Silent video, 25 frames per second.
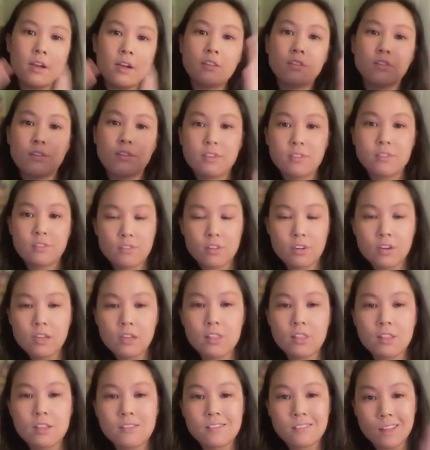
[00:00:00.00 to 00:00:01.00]
And so I
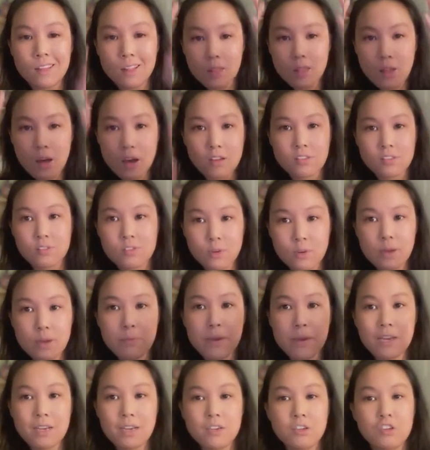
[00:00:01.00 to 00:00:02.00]
started this
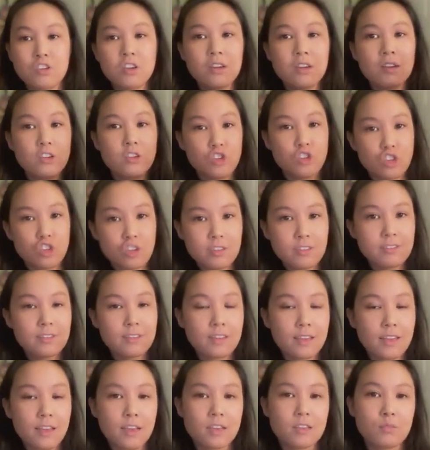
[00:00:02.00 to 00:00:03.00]
glossary page just
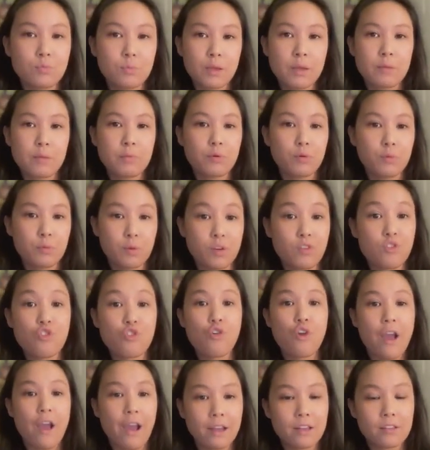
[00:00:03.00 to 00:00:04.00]
in case people were
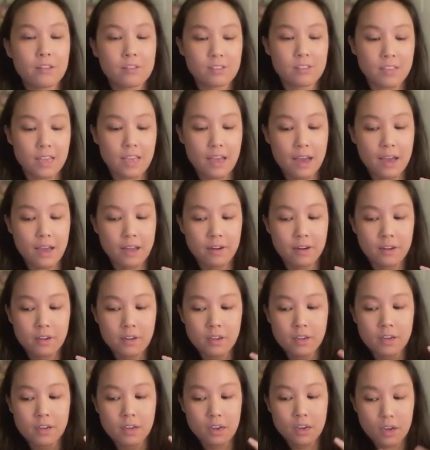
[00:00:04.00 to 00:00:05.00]
trying to get
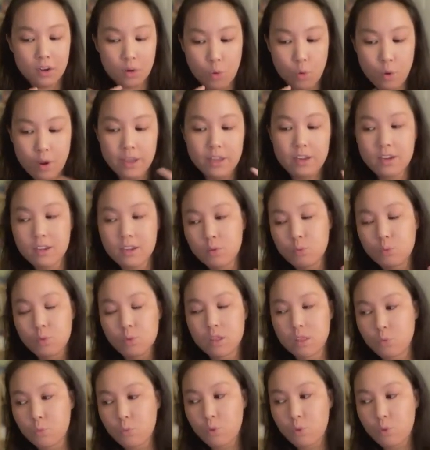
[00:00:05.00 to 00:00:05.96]
acquainted with